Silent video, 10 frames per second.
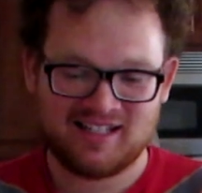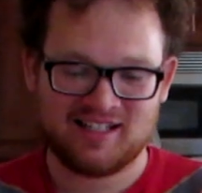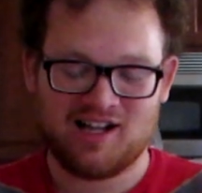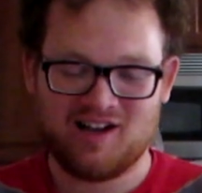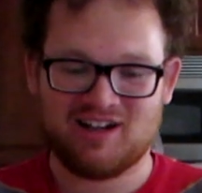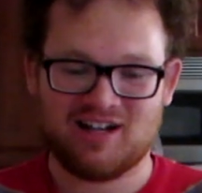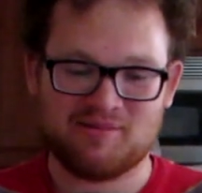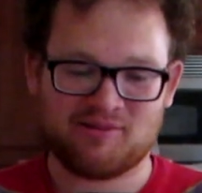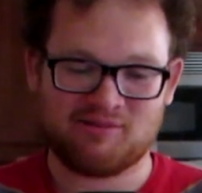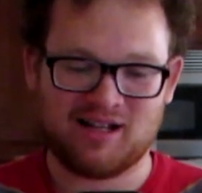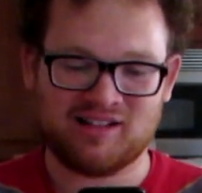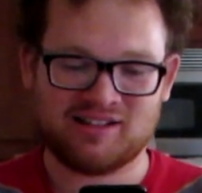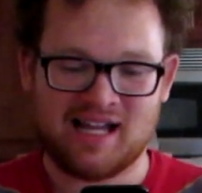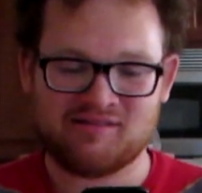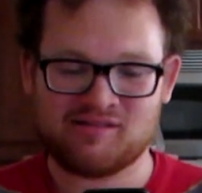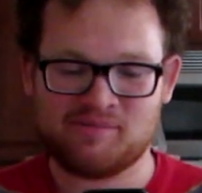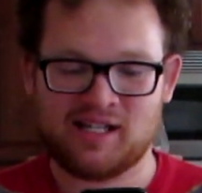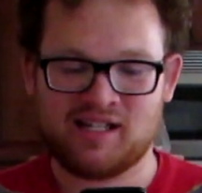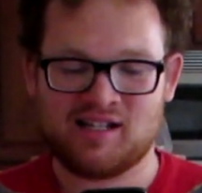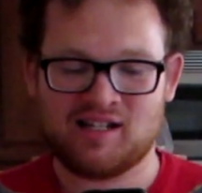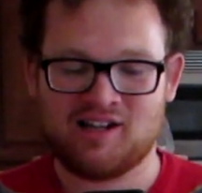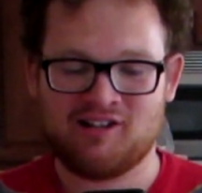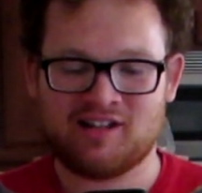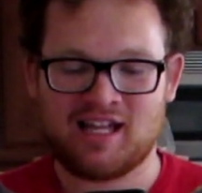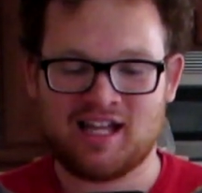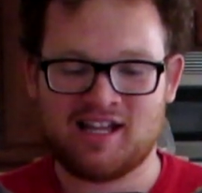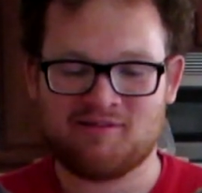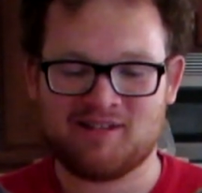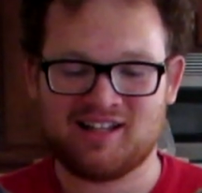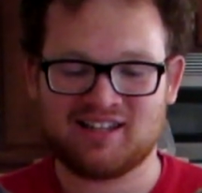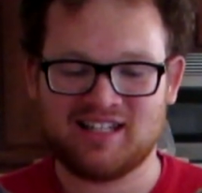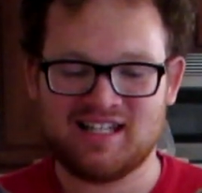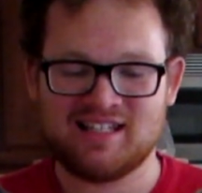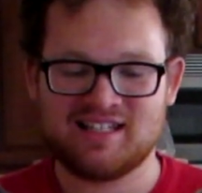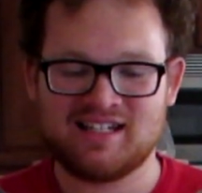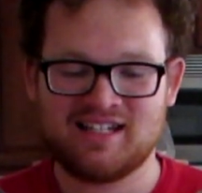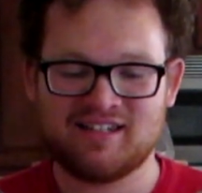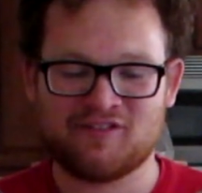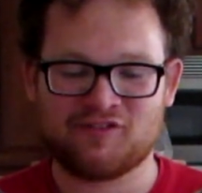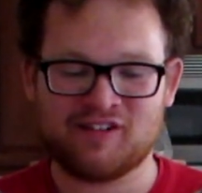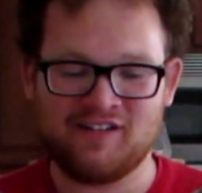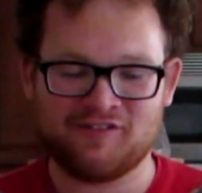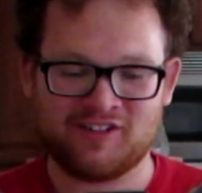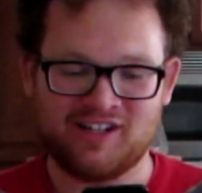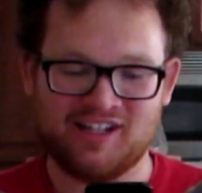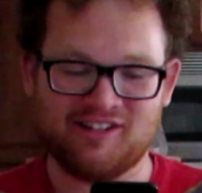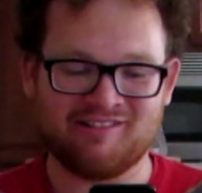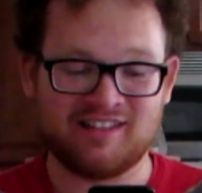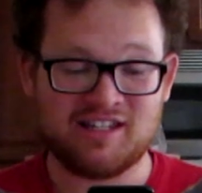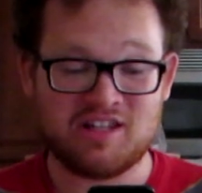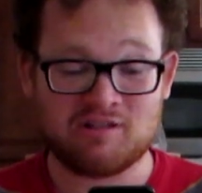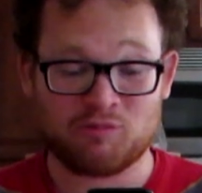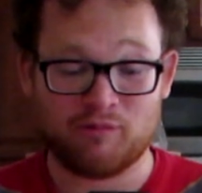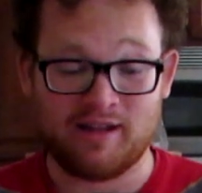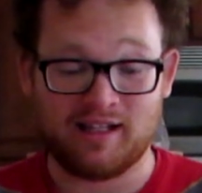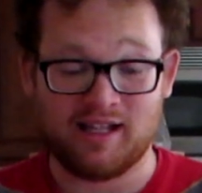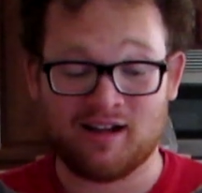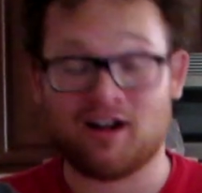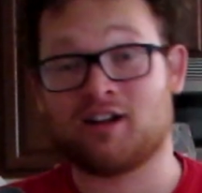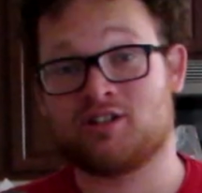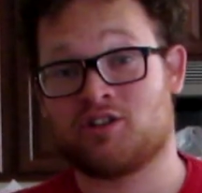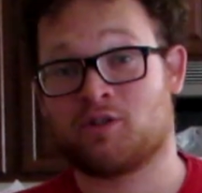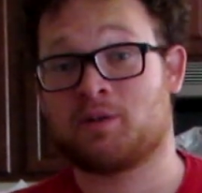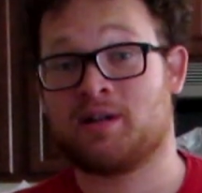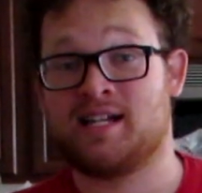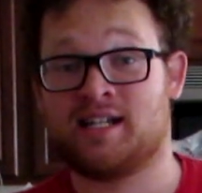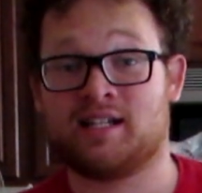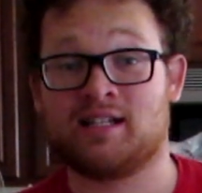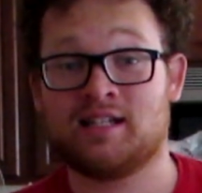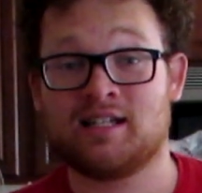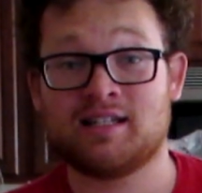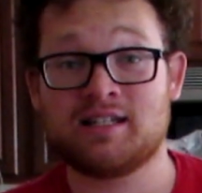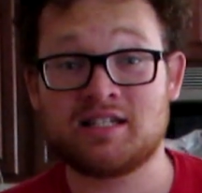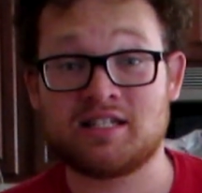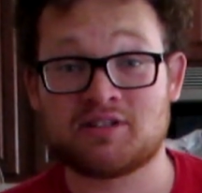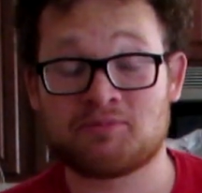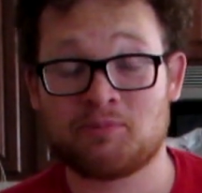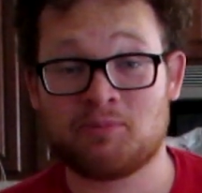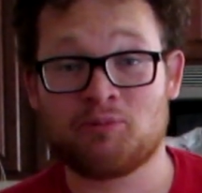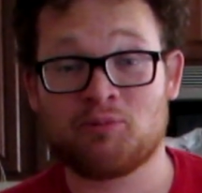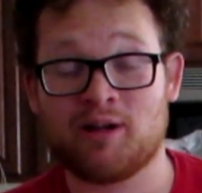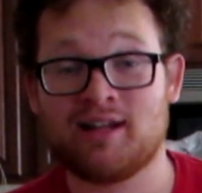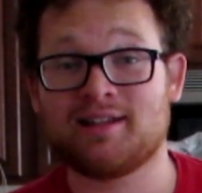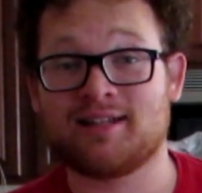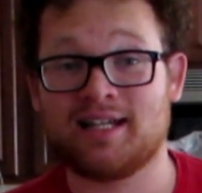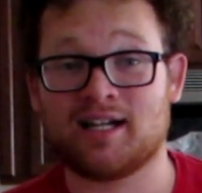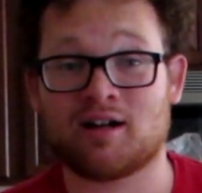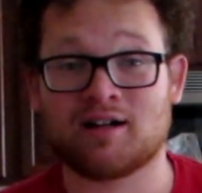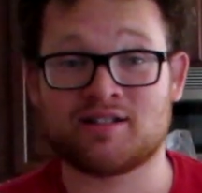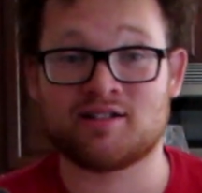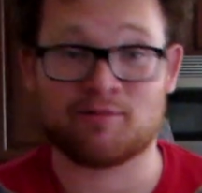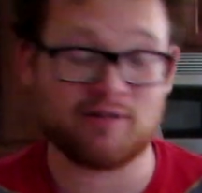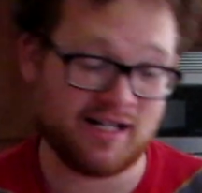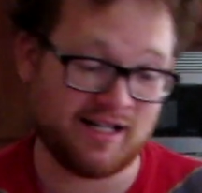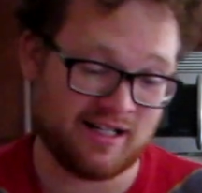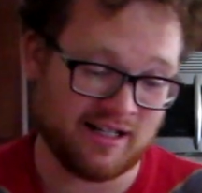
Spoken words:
Well, that will be... Okay, well, it is free for you. This is really hard to read. This is really hard to read.